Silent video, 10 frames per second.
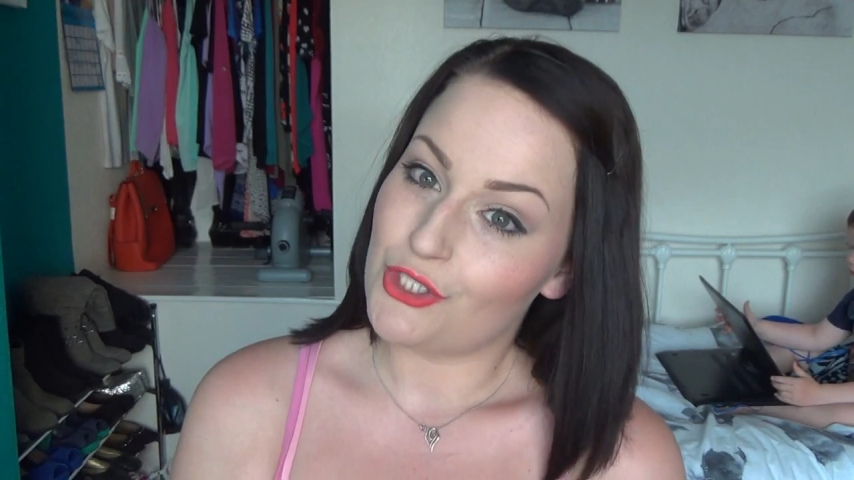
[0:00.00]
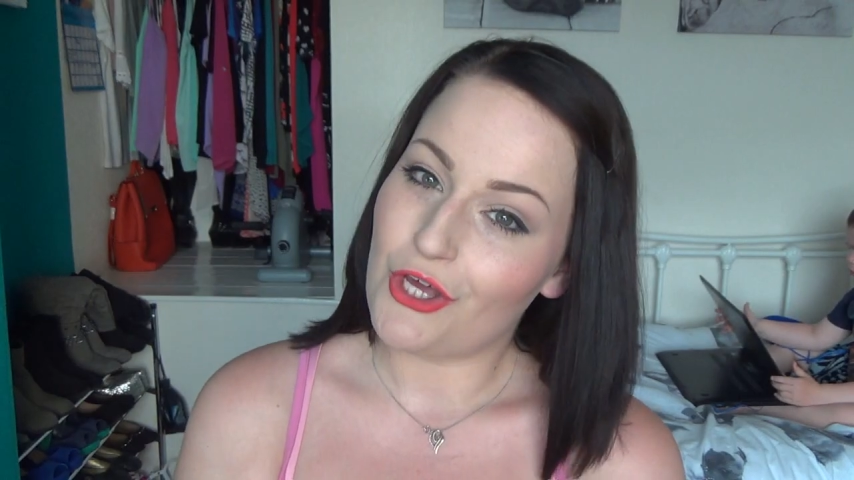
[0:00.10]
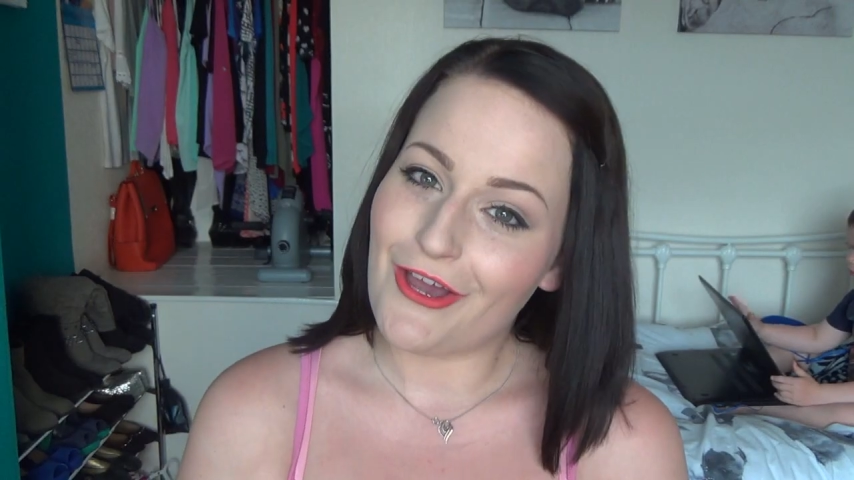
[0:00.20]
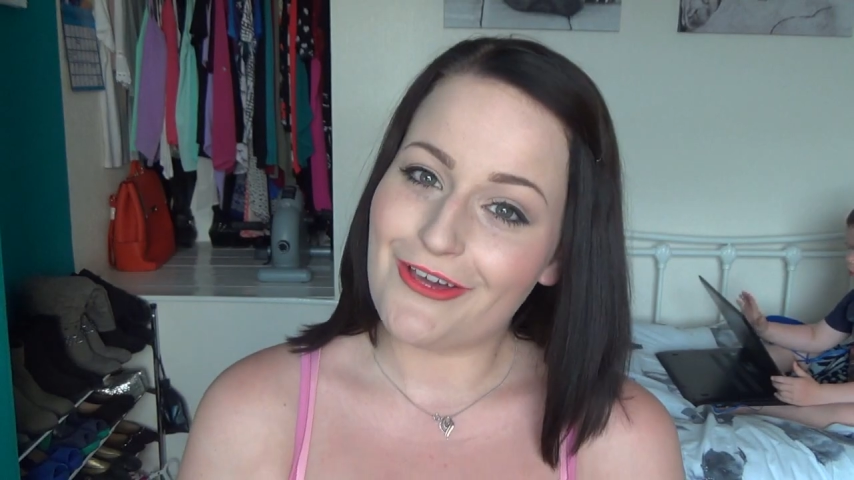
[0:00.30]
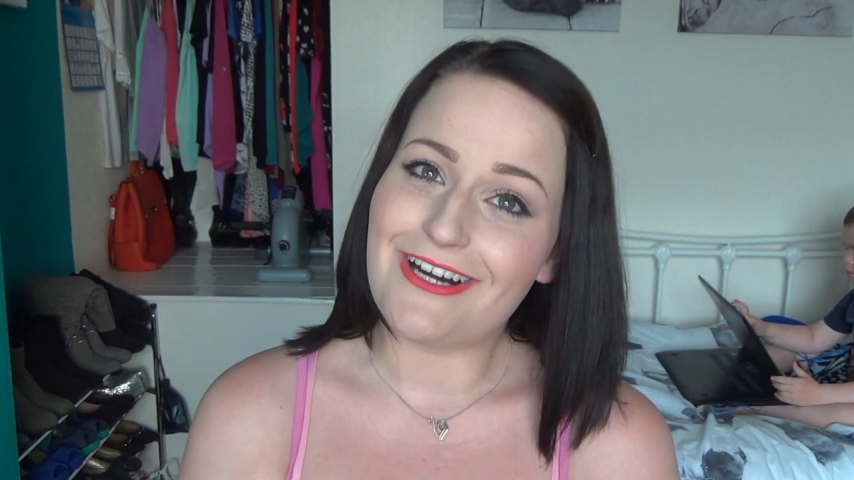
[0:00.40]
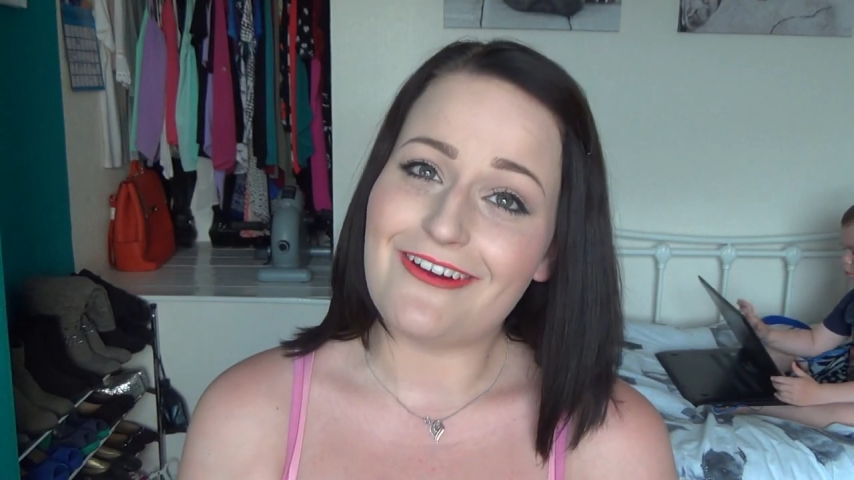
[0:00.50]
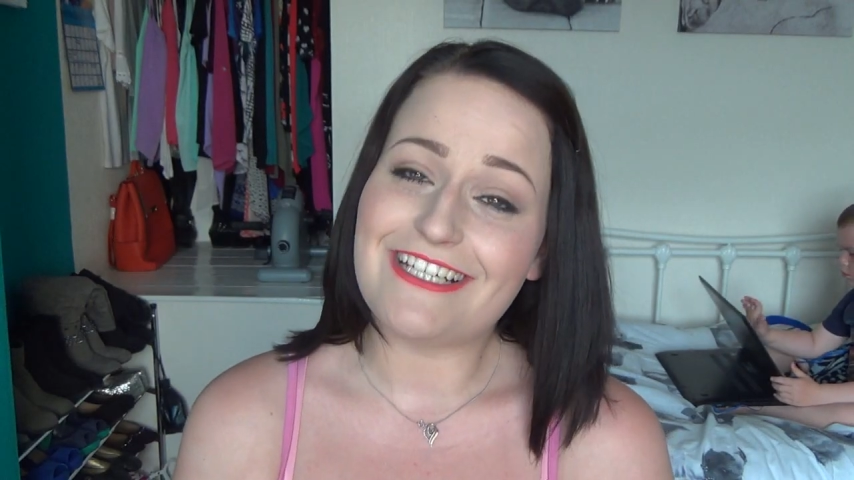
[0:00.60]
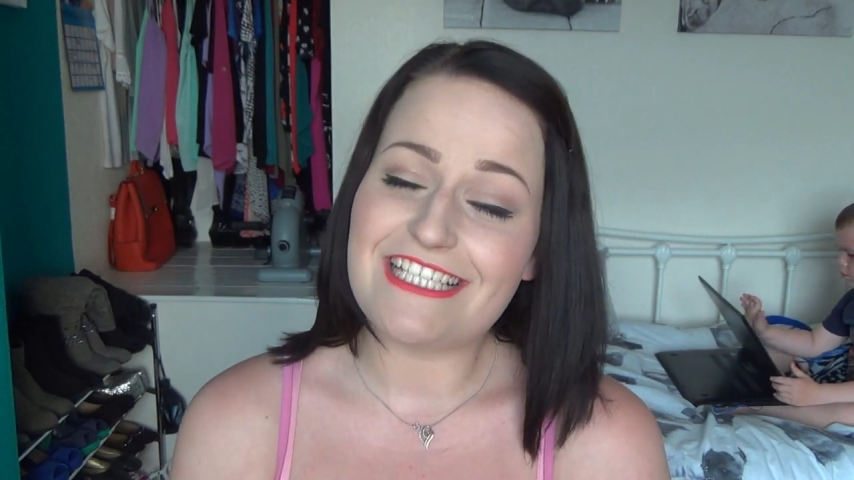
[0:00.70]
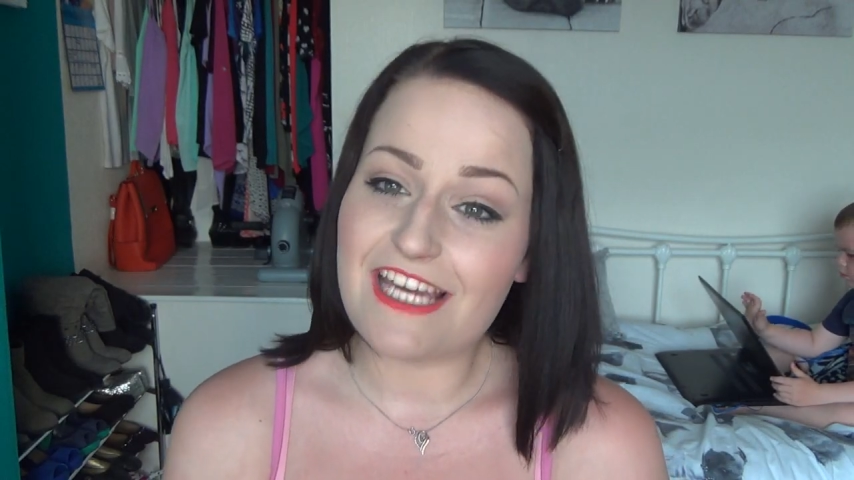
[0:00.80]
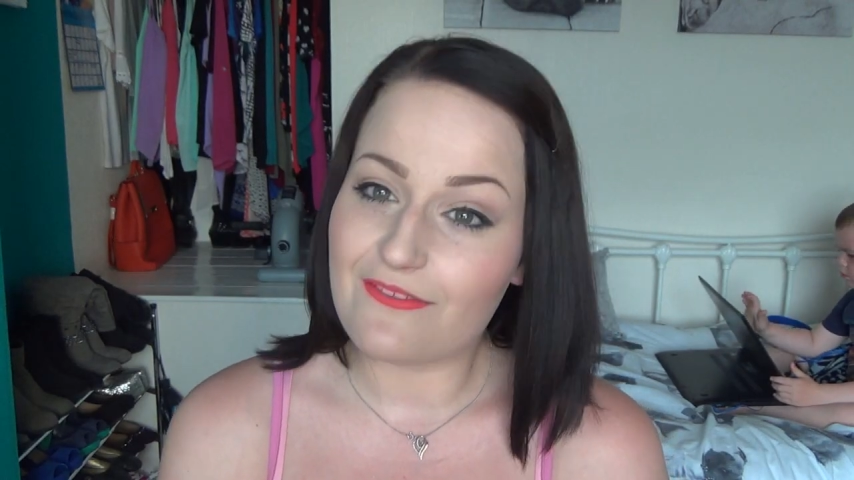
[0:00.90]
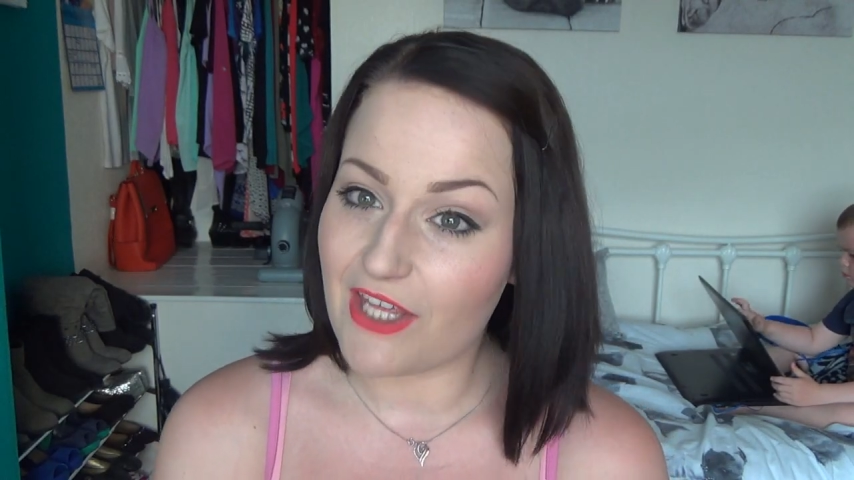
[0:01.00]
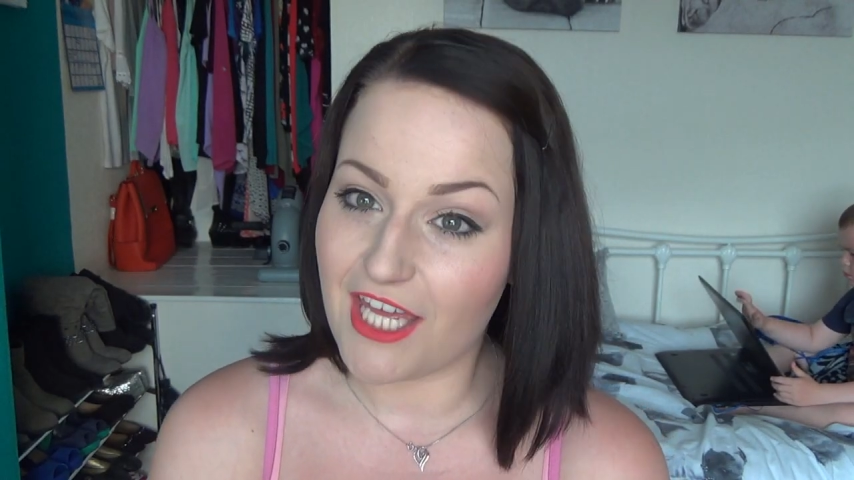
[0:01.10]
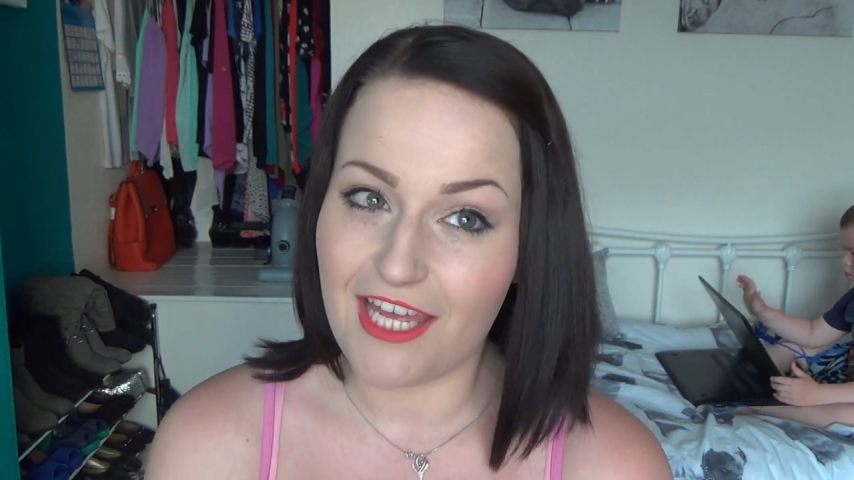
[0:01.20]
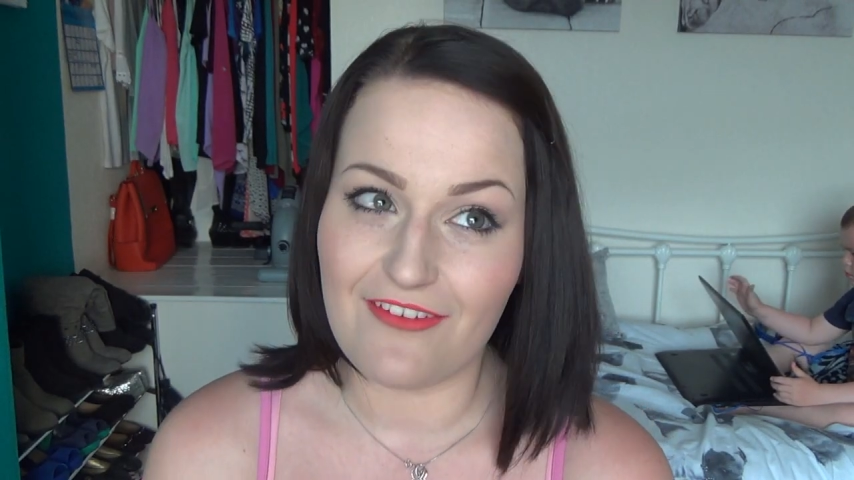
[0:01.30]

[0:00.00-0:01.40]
No, I would never